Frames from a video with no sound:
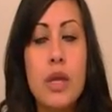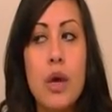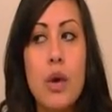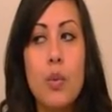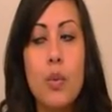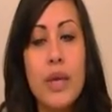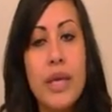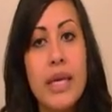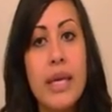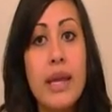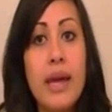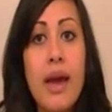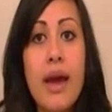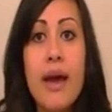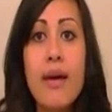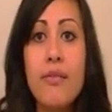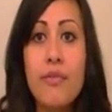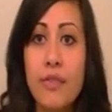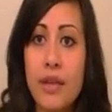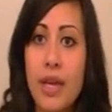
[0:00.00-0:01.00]
a week and a
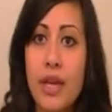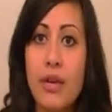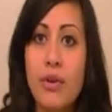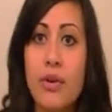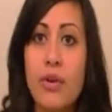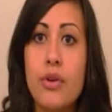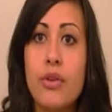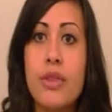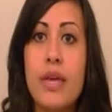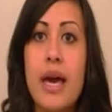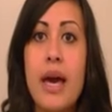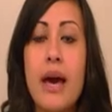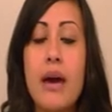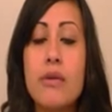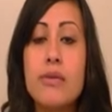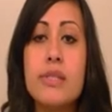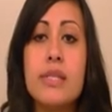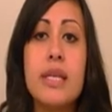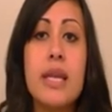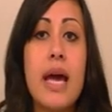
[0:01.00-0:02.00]
half later, the
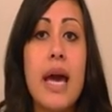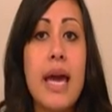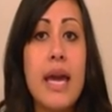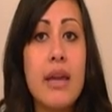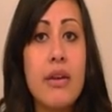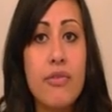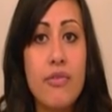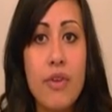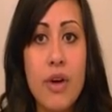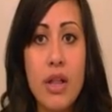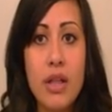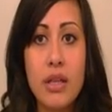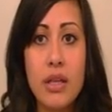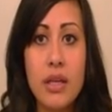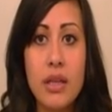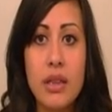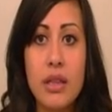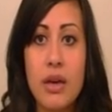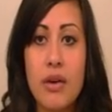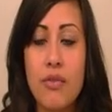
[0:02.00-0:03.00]
house that I had
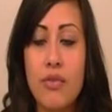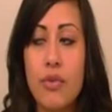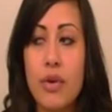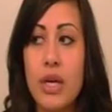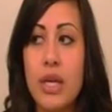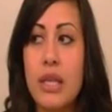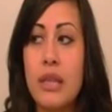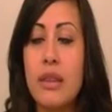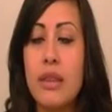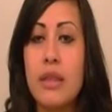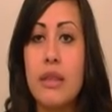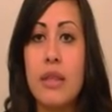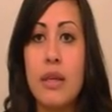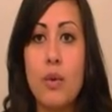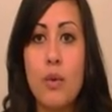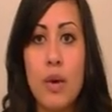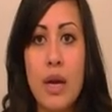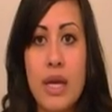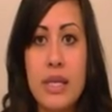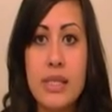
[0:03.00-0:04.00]
fallen in love with, that
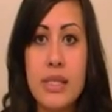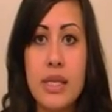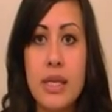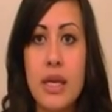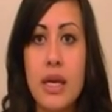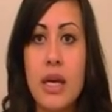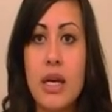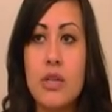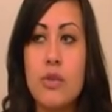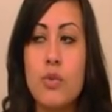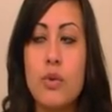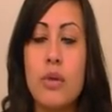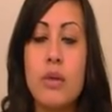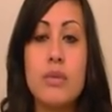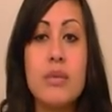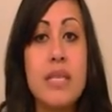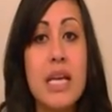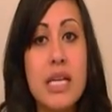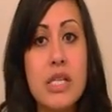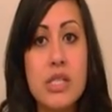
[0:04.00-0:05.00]
they were asking, it
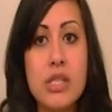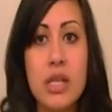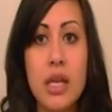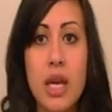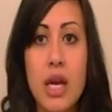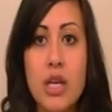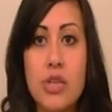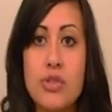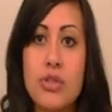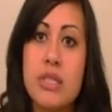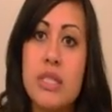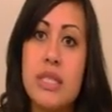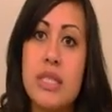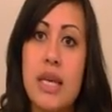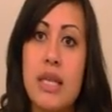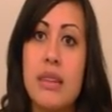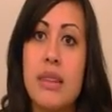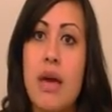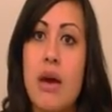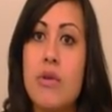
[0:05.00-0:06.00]
was actually
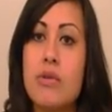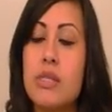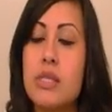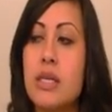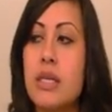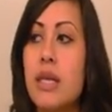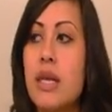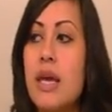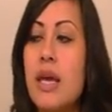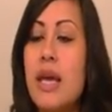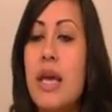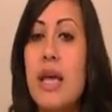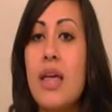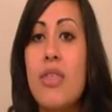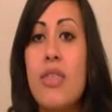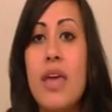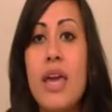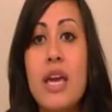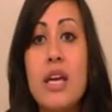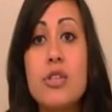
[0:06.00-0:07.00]
$110,000.
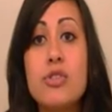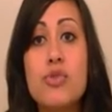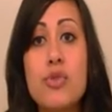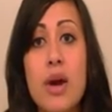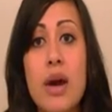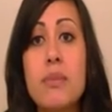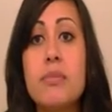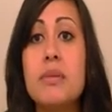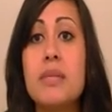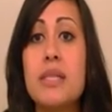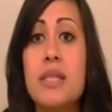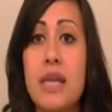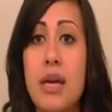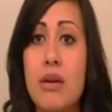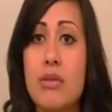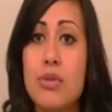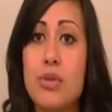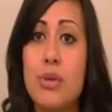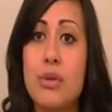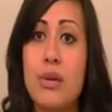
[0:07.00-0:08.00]
They had dropped it
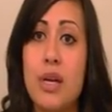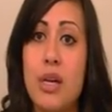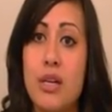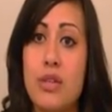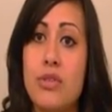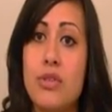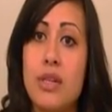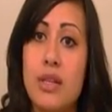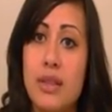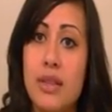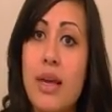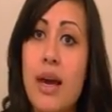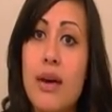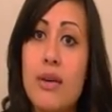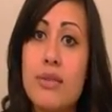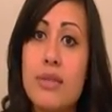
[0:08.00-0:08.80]
down to $100,000.